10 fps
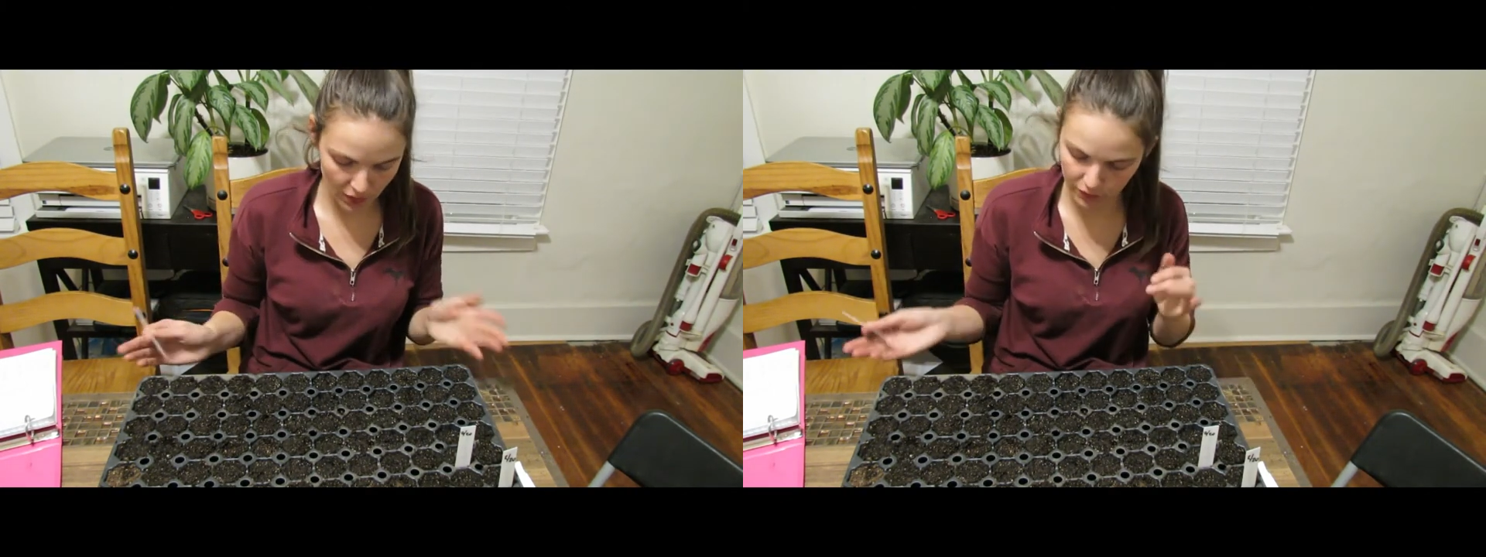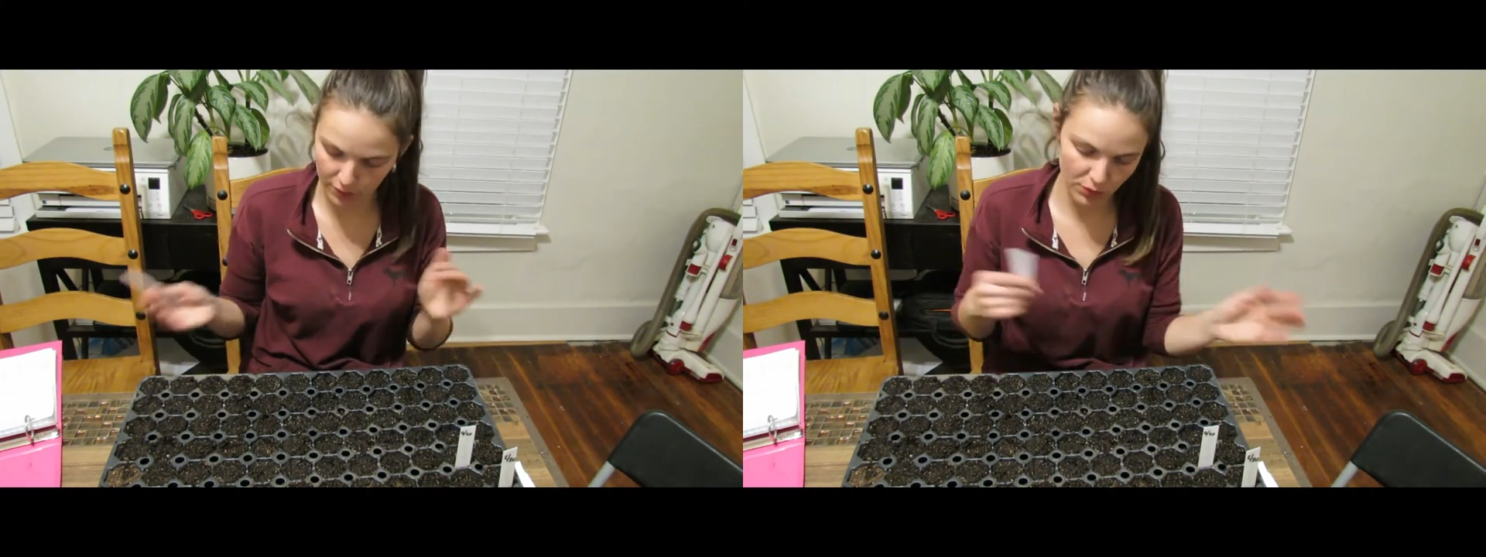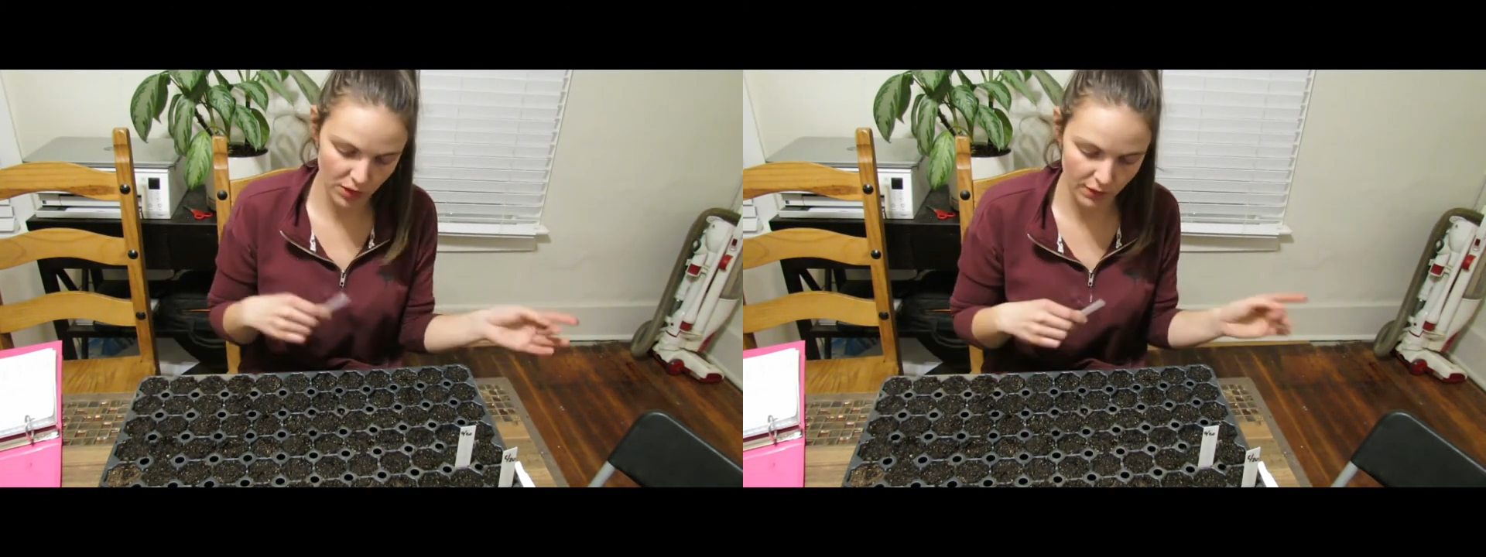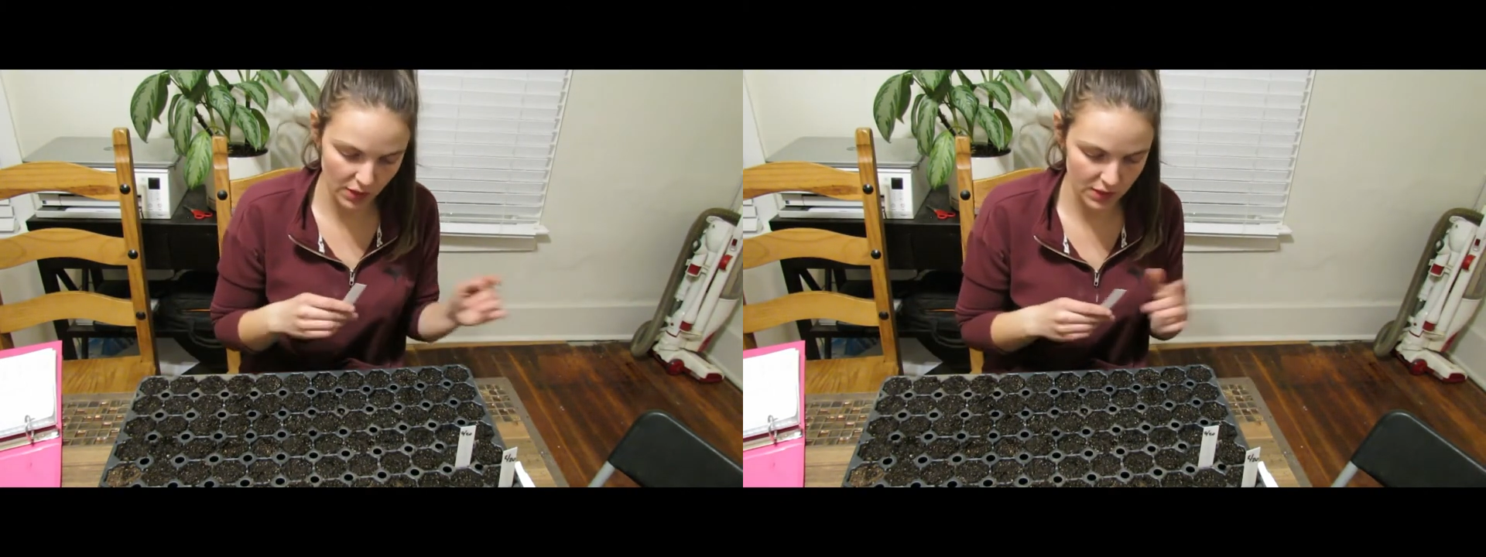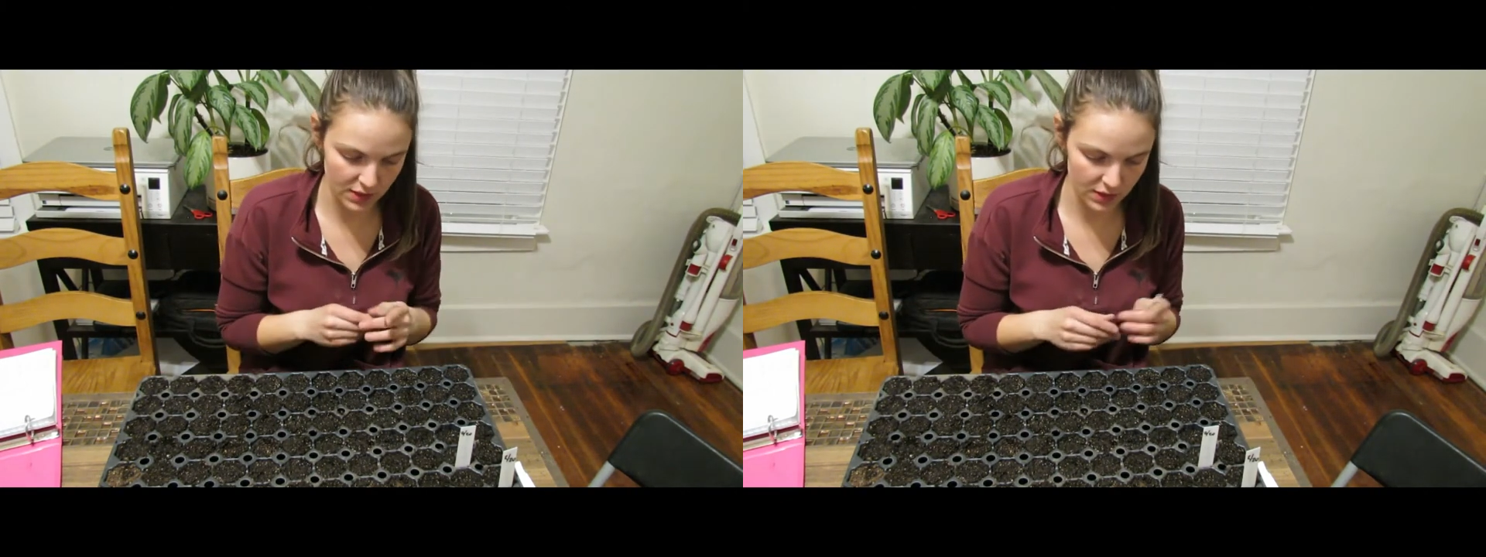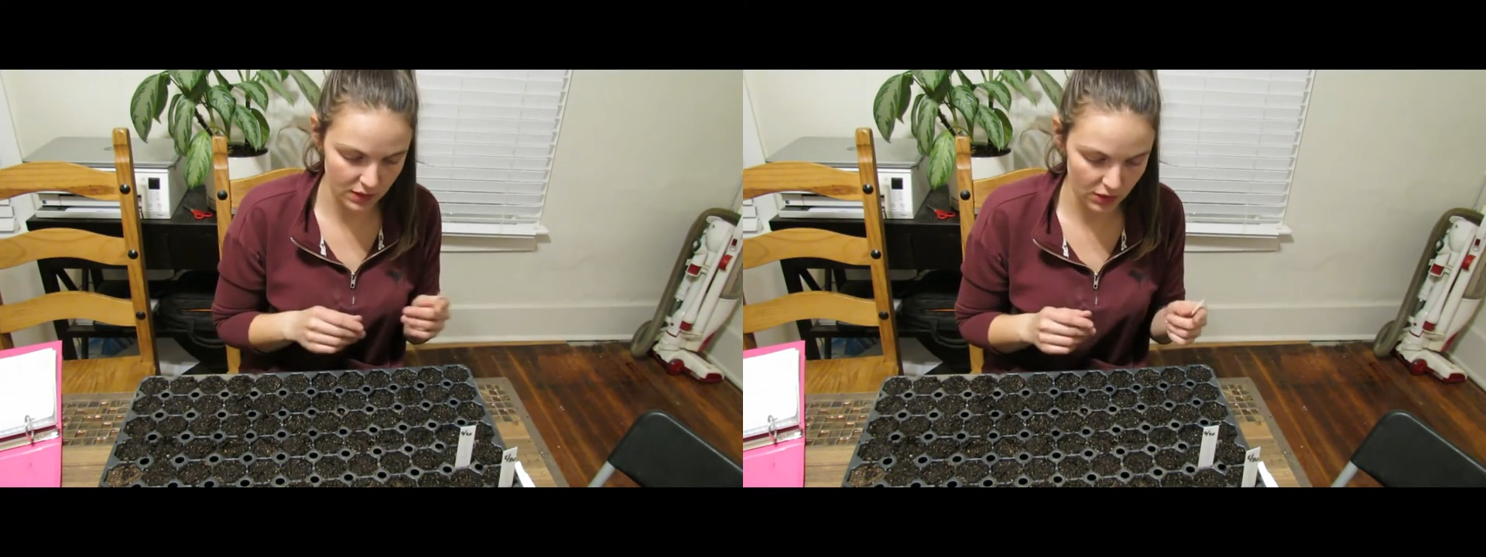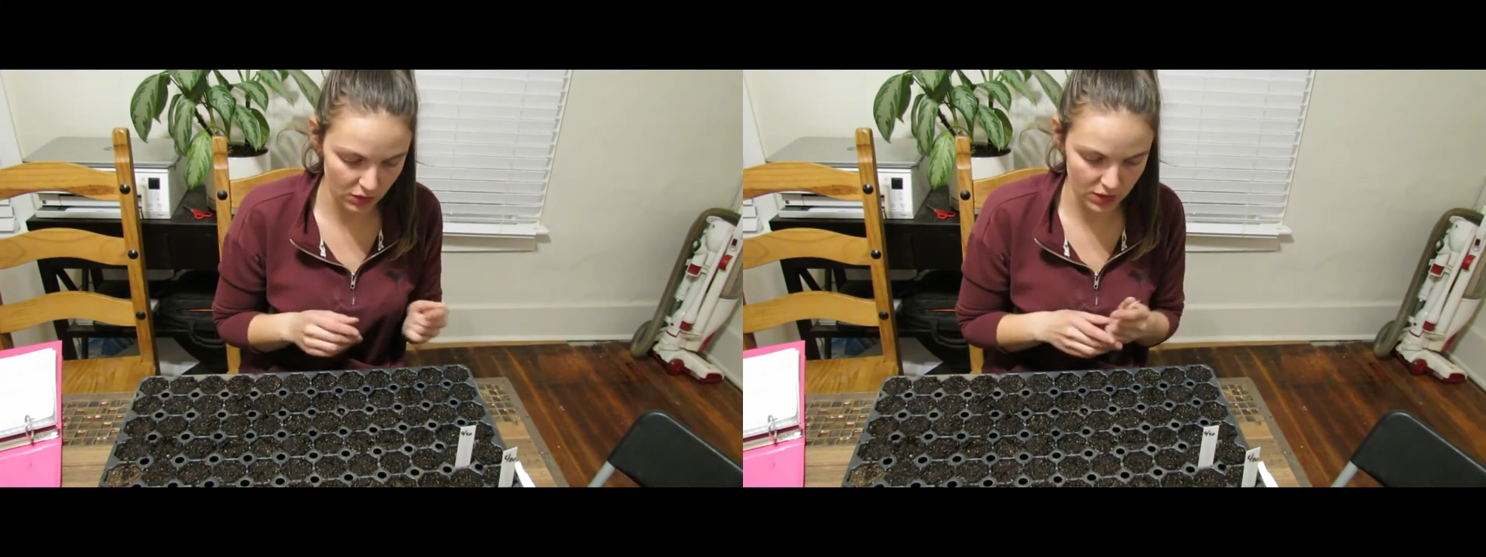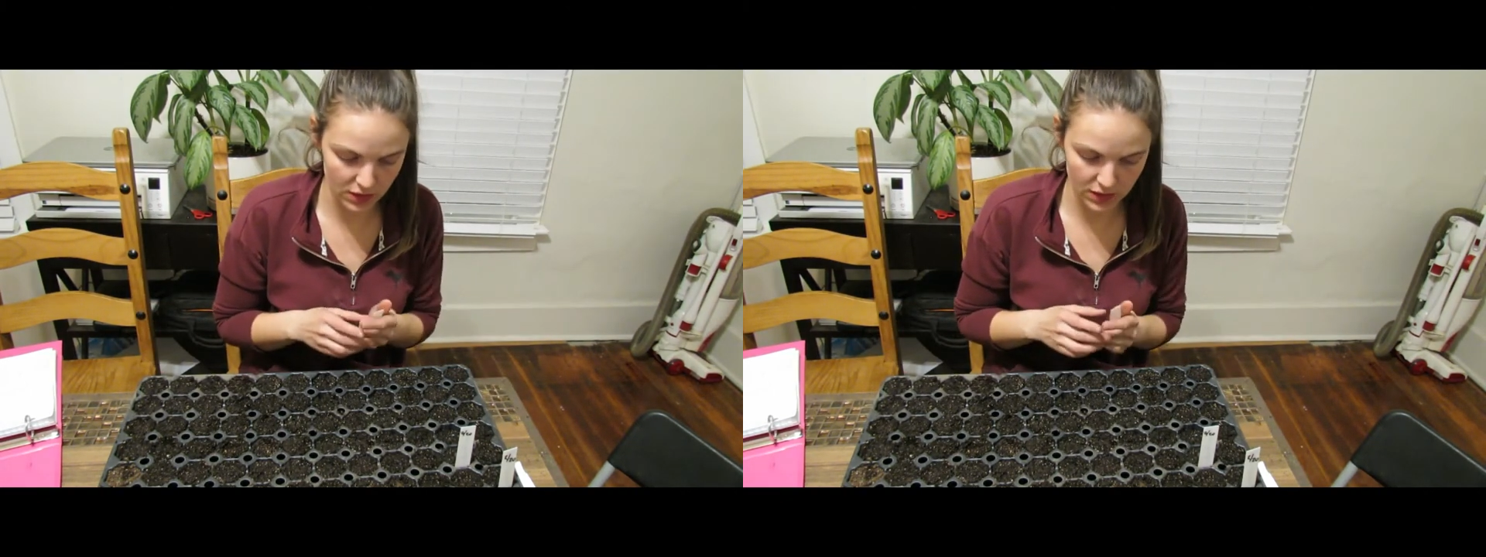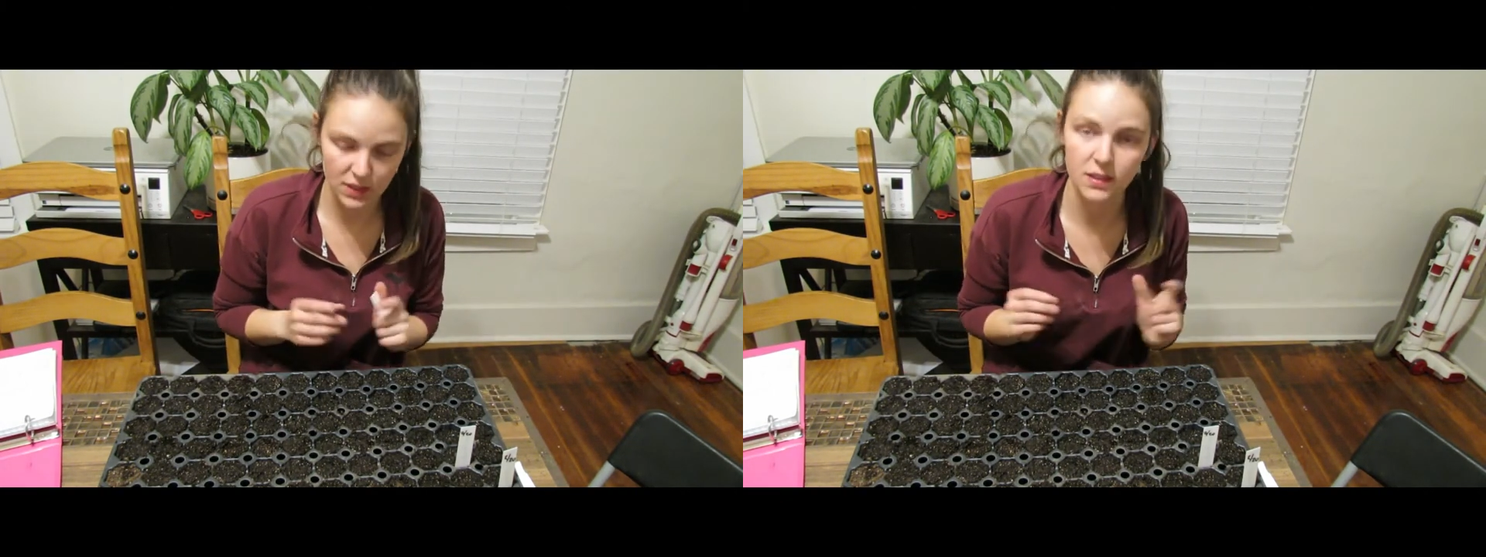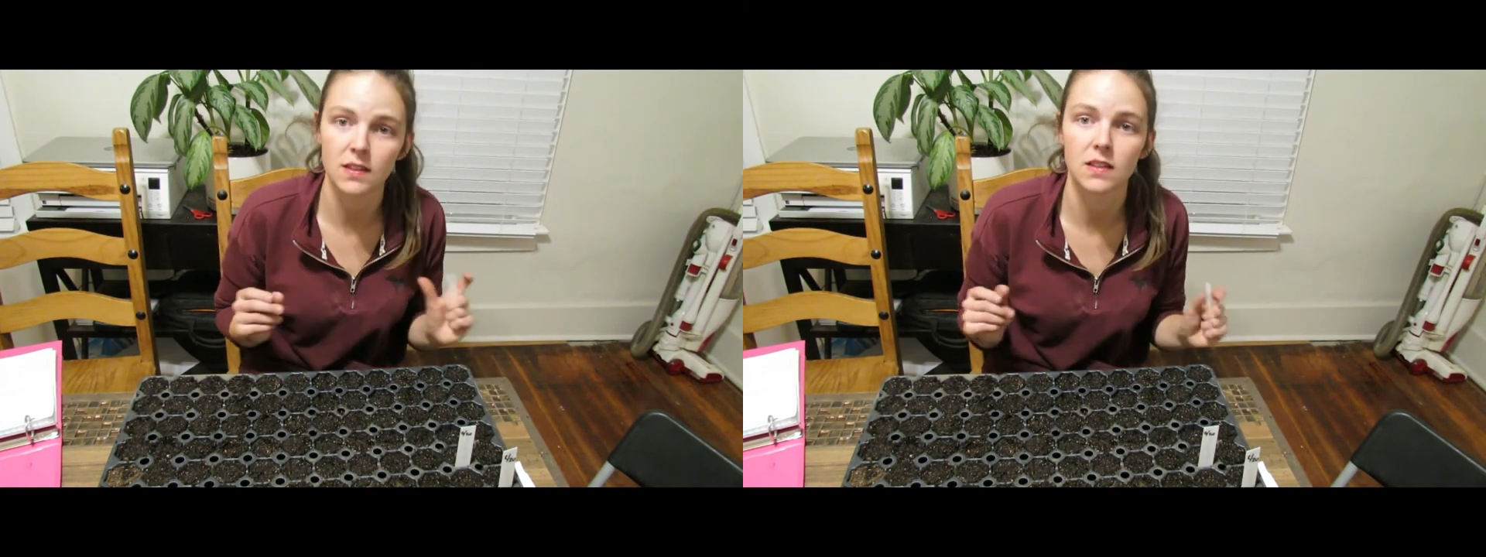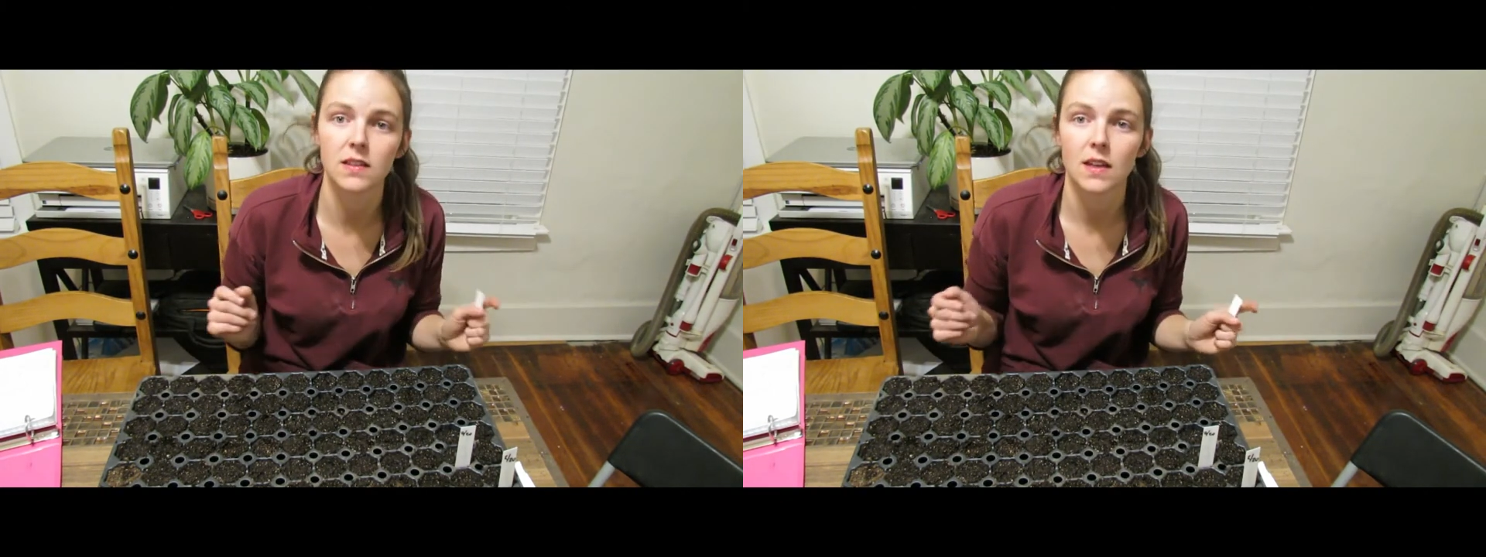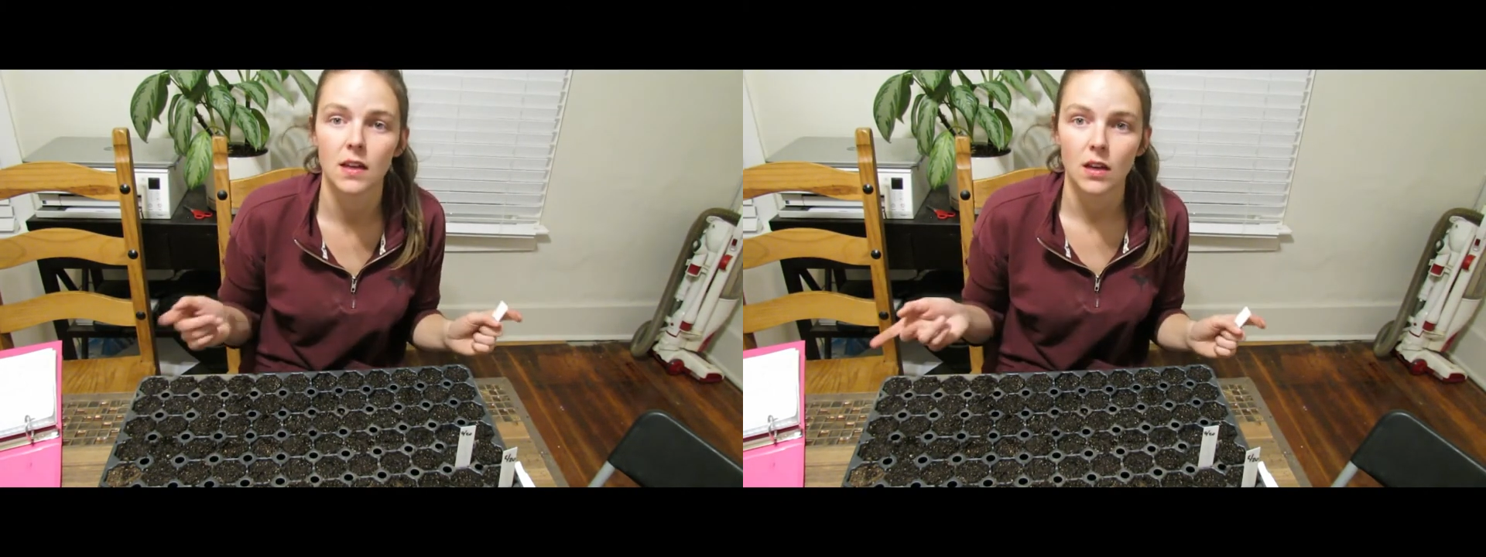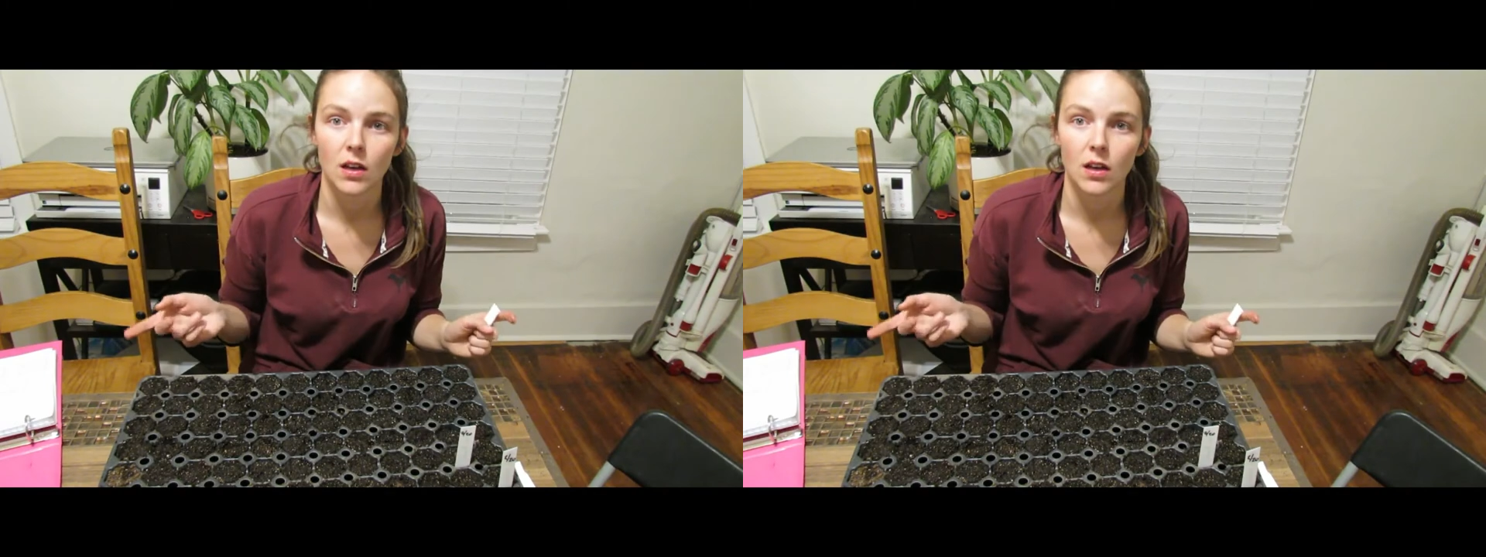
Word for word: from previous years and seasons,